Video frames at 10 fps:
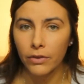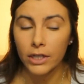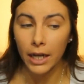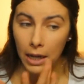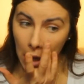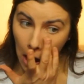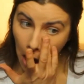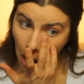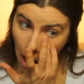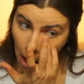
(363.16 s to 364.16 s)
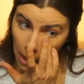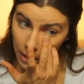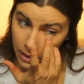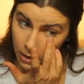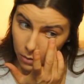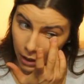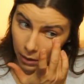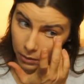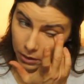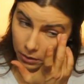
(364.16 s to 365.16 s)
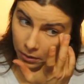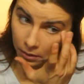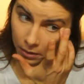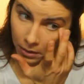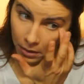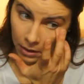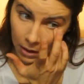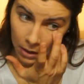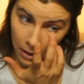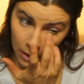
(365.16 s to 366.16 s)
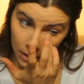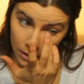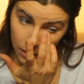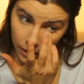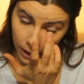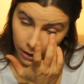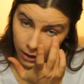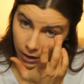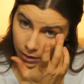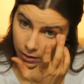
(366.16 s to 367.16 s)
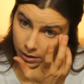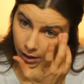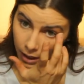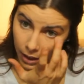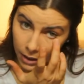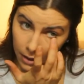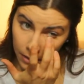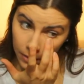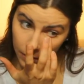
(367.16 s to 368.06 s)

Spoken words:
every day, this is what I would do. So again, on the other side,